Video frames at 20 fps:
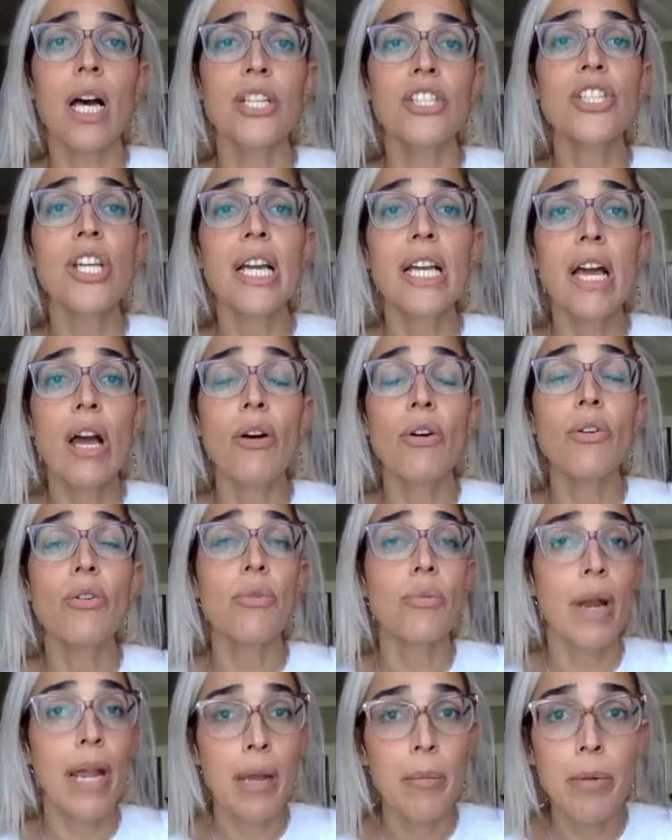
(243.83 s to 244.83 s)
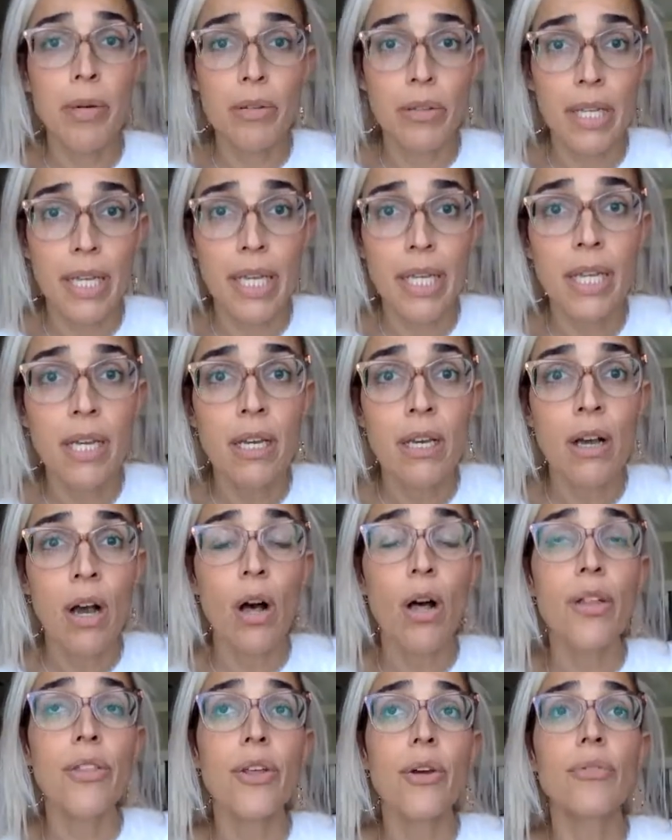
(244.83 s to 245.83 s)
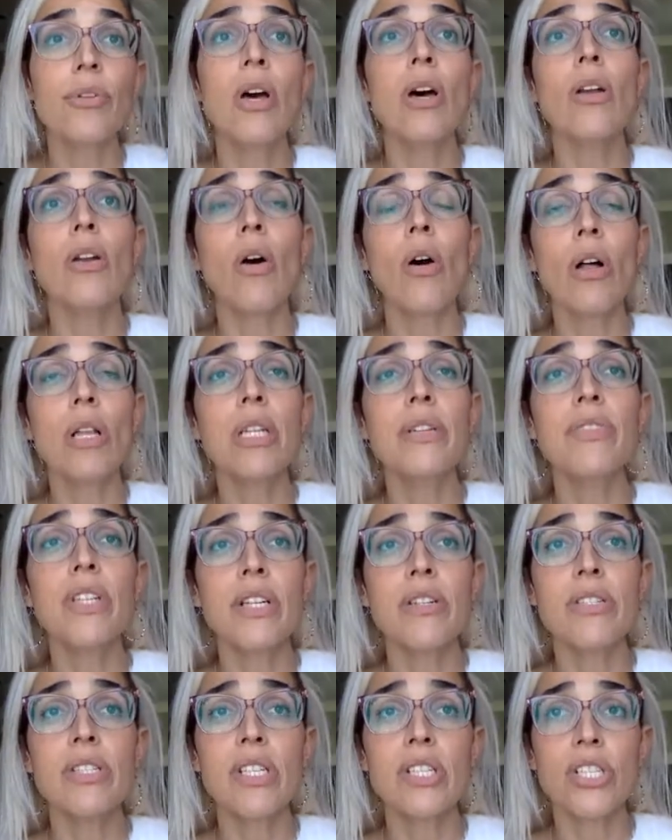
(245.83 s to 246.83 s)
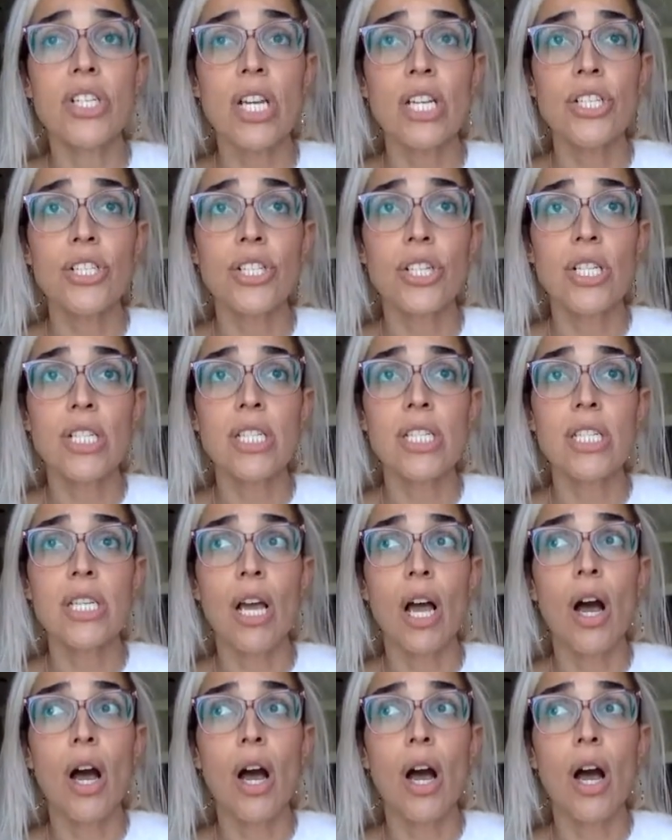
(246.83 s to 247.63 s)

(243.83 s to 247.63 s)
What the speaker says: check out Grammarly, although not all of their suggestions